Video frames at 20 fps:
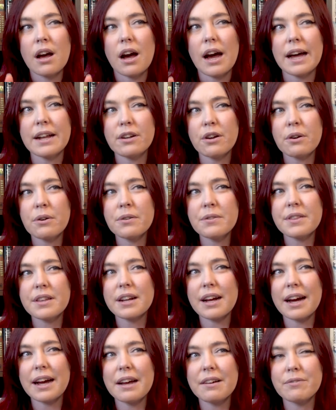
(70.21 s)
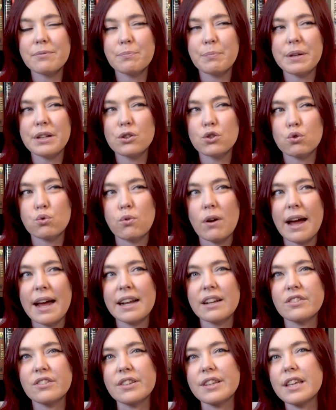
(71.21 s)
I know that I've been
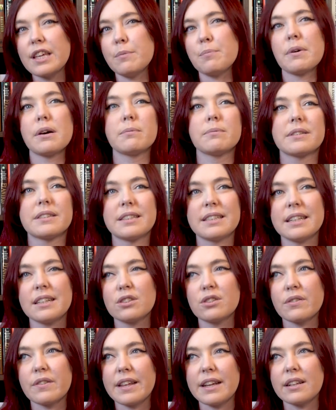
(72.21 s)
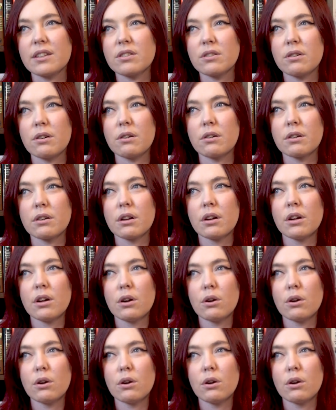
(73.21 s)
trying to keep up listening to things on